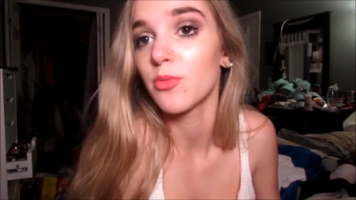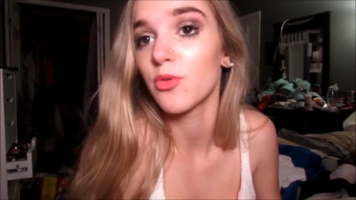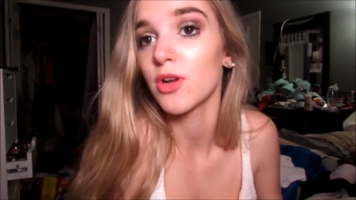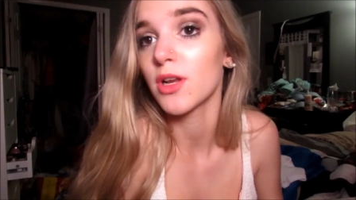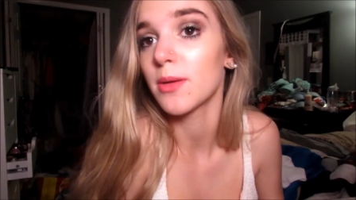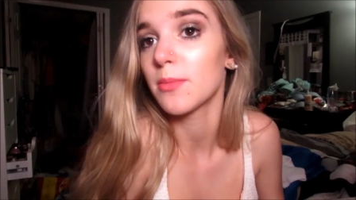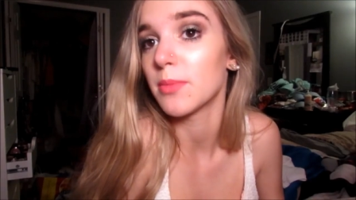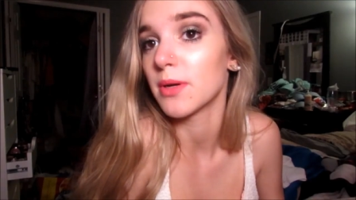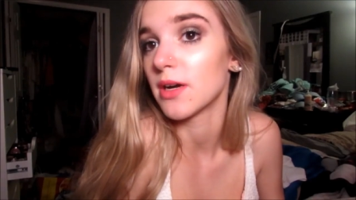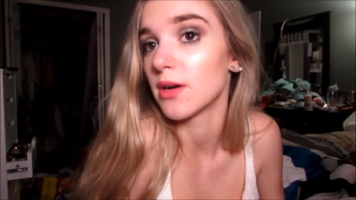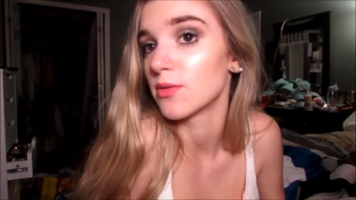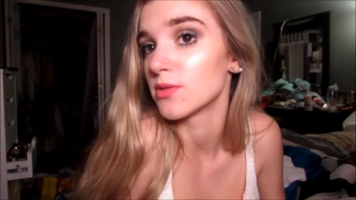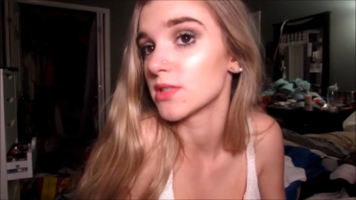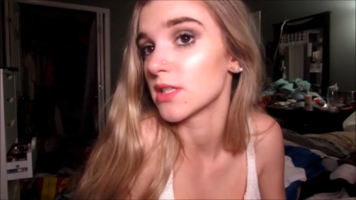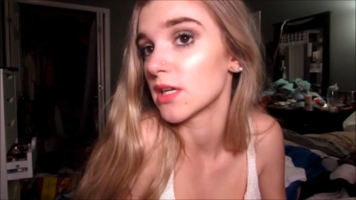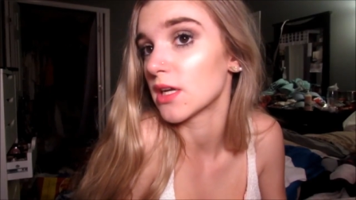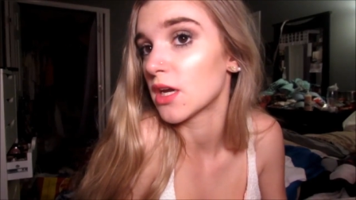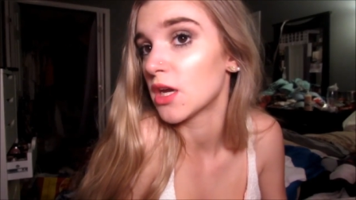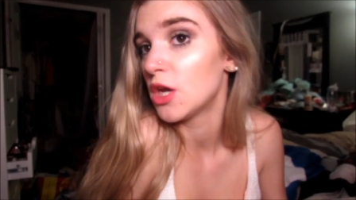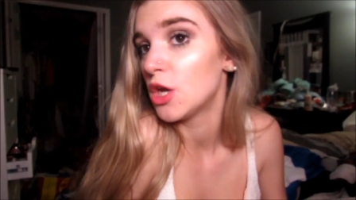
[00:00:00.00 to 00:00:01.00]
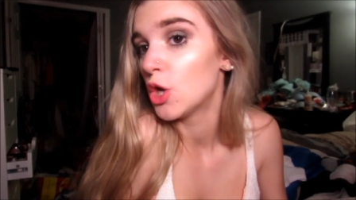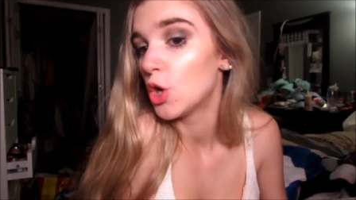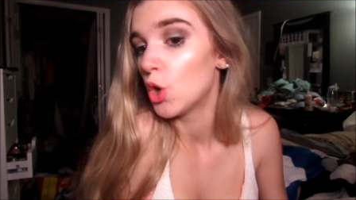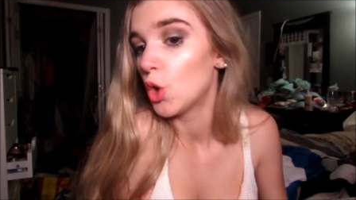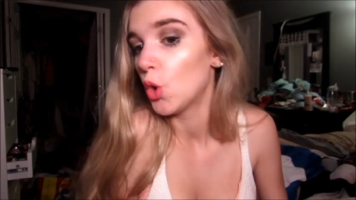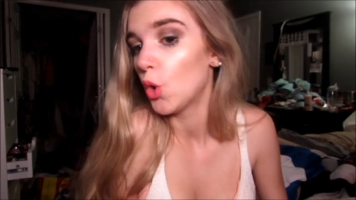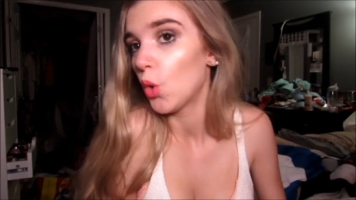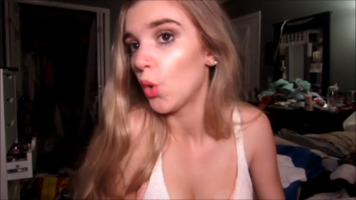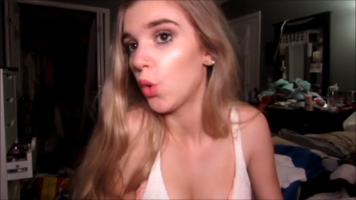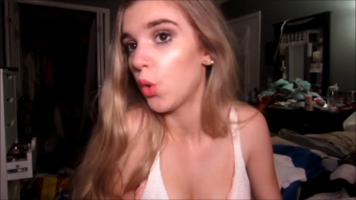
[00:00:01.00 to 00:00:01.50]
morning, but I was like,
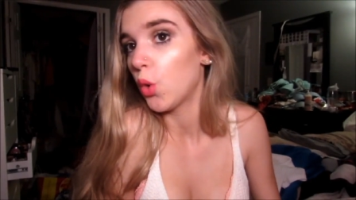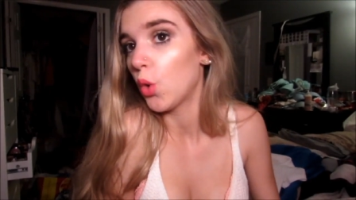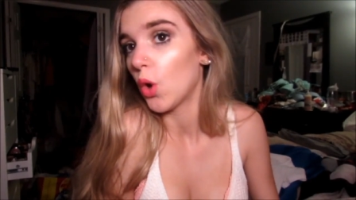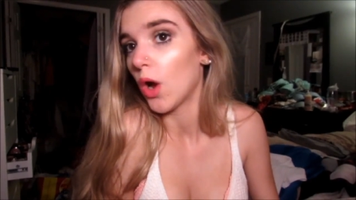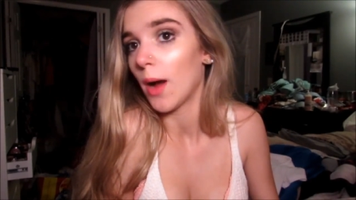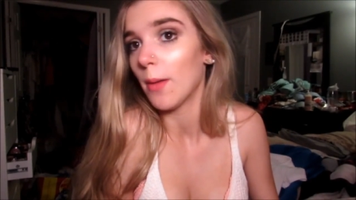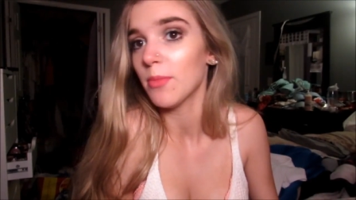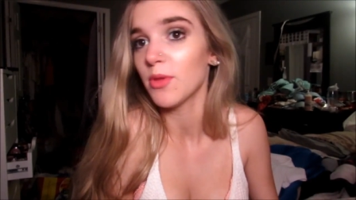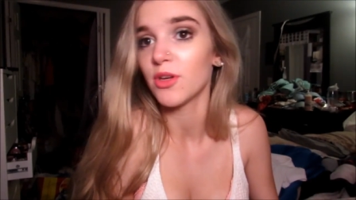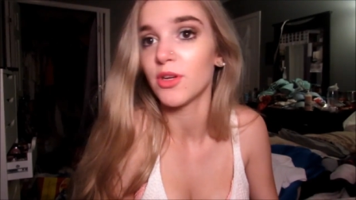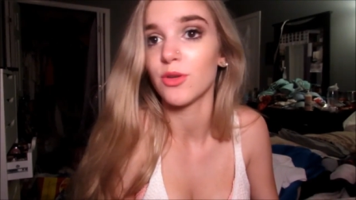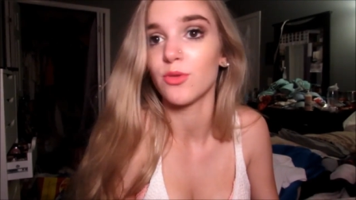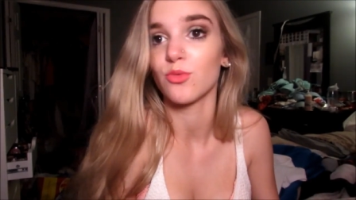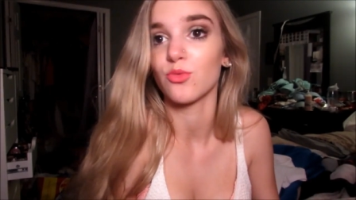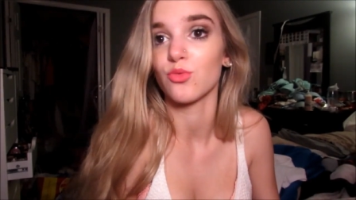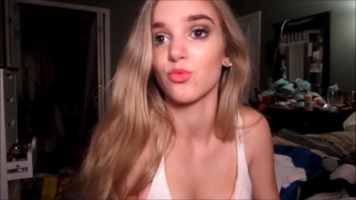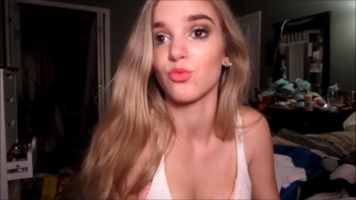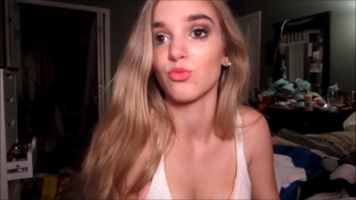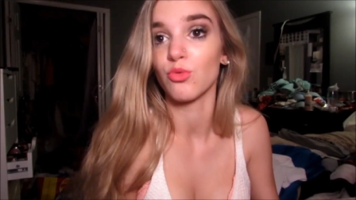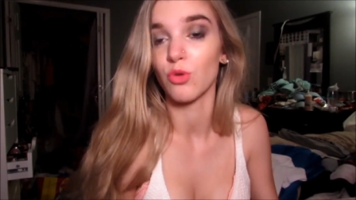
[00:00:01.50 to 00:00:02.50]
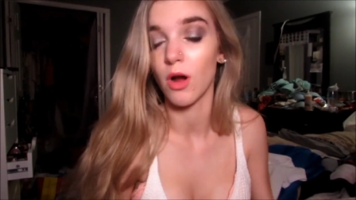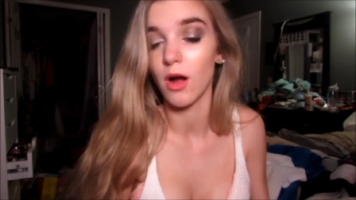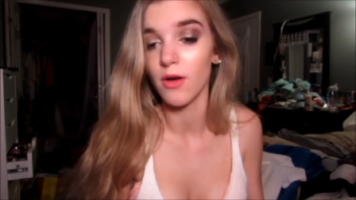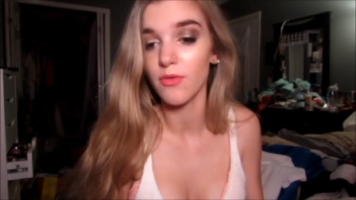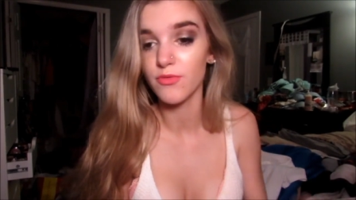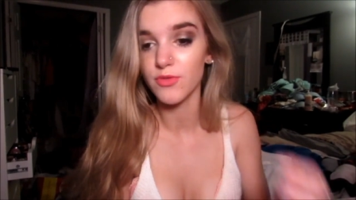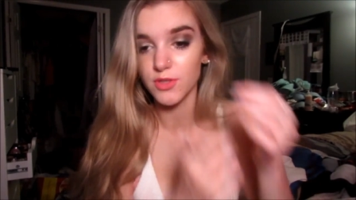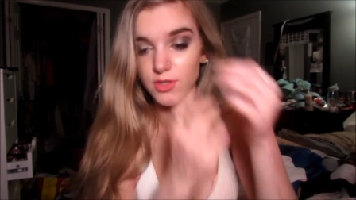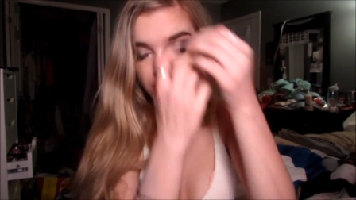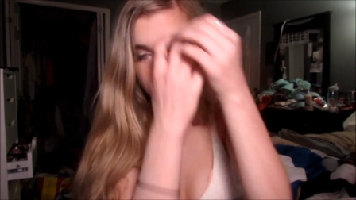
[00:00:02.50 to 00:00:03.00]
whew, I'm looking
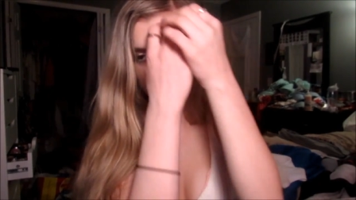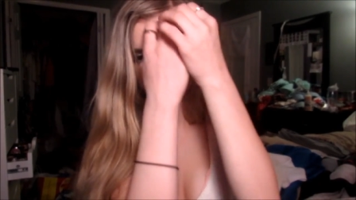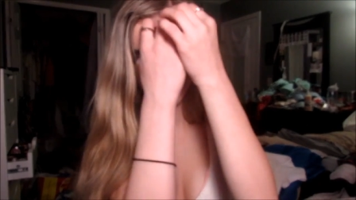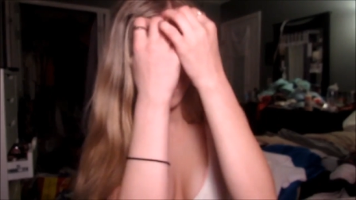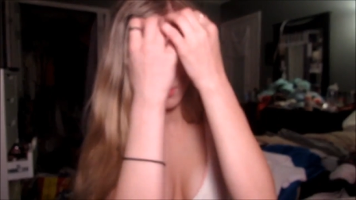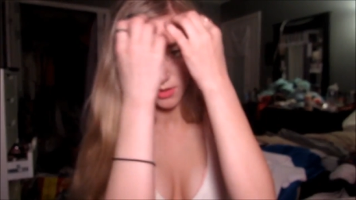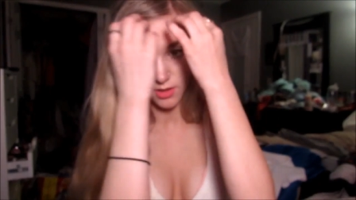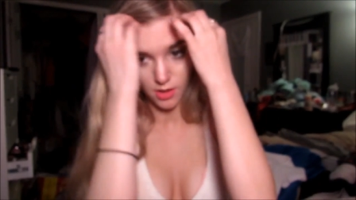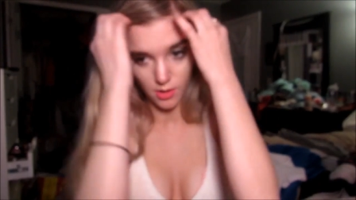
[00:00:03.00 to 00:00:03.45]
rough, so I was like,